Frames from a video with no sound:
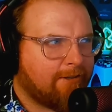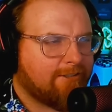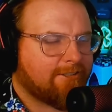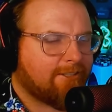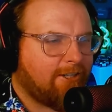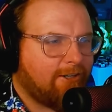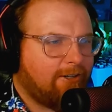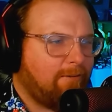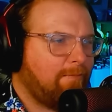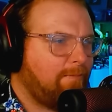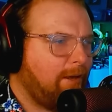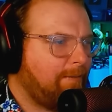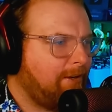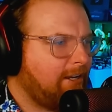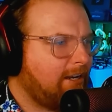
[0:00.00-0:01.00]
So
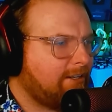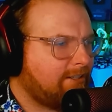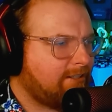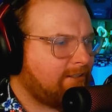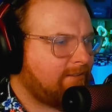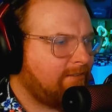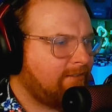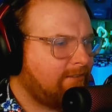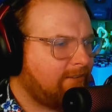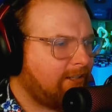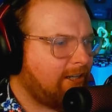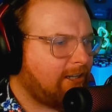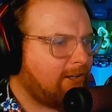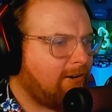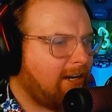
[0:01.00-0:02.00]
maybe you guys
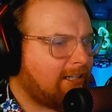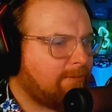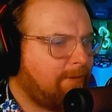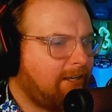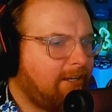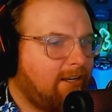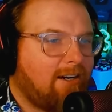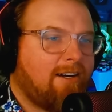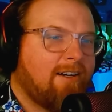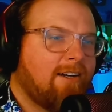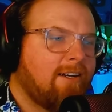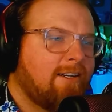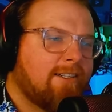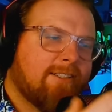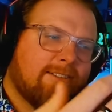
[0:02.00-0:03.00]
can correct me,
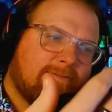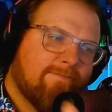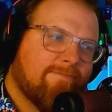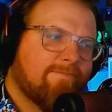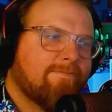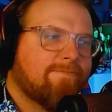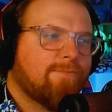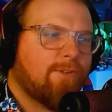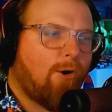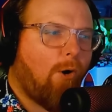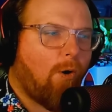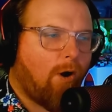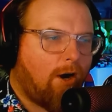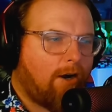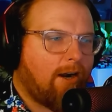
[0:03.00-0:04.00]

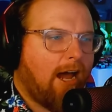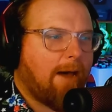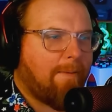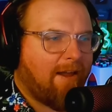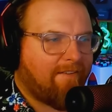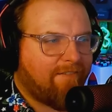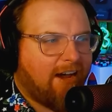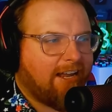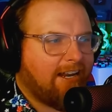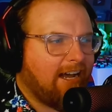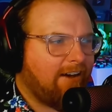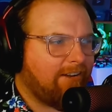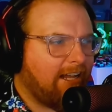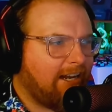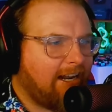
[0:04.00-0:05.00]
or I might find
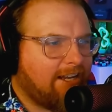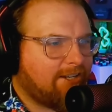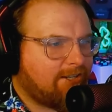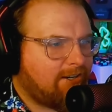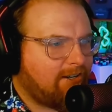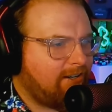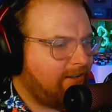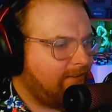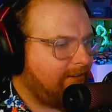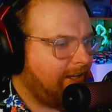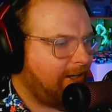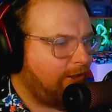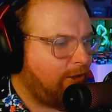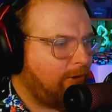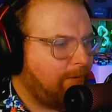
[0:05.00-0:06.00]
out that answer
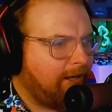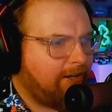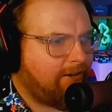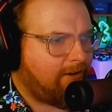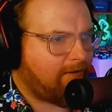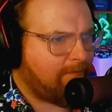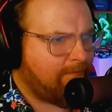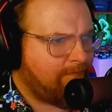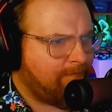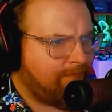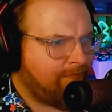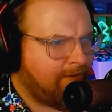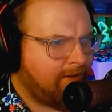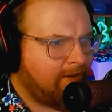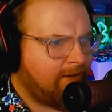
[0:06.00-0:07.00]
in a little bit here.
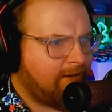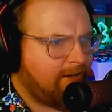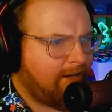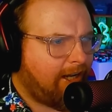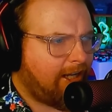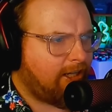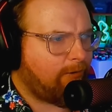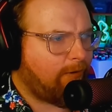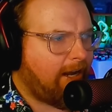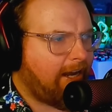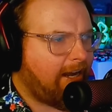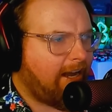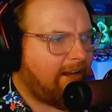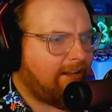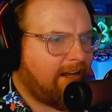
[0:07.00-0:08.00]
Either
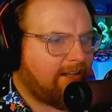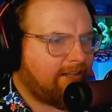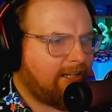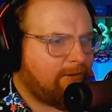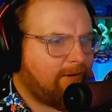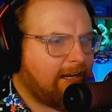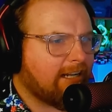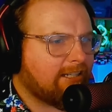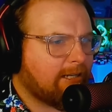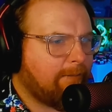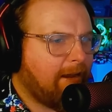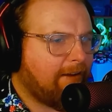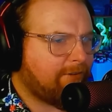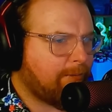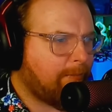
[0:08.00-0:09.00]
way, I think we got some
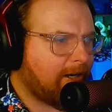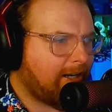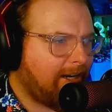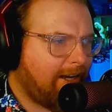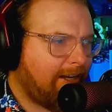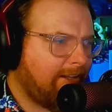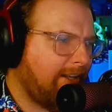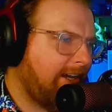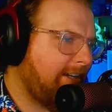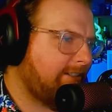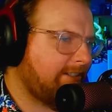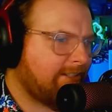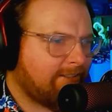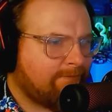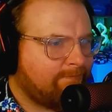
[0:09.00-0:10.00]
aftermarket
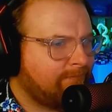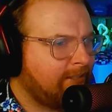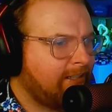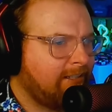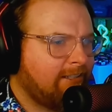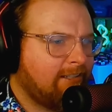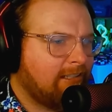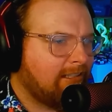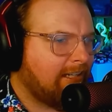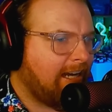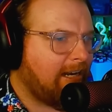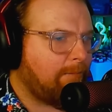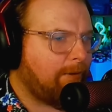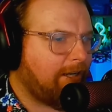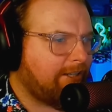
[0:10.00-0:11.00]
headlights.
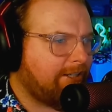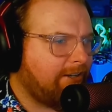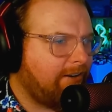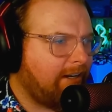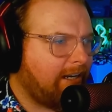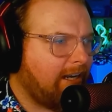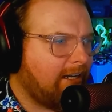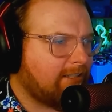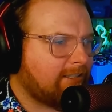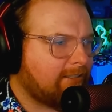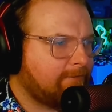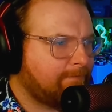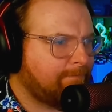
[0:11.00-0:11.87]
Not a big deal, I guess.